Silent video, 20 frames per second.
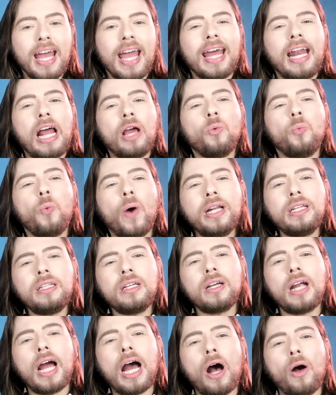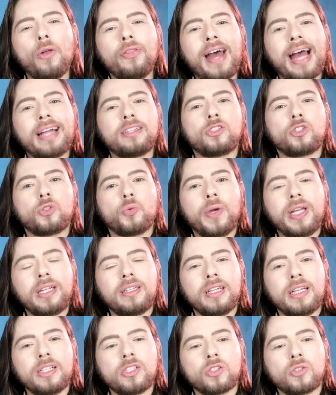And I wonder how that
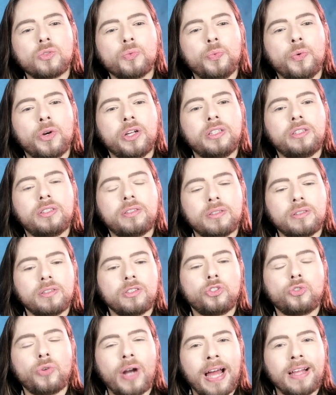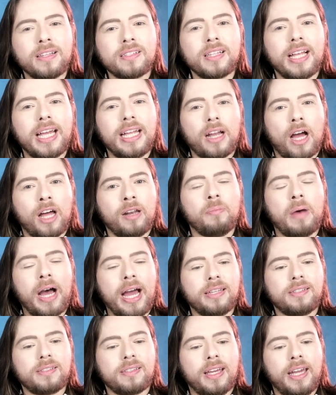sweetness would translate on
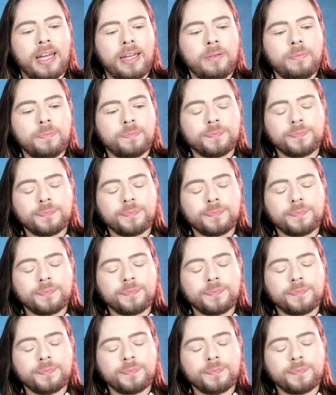my skin.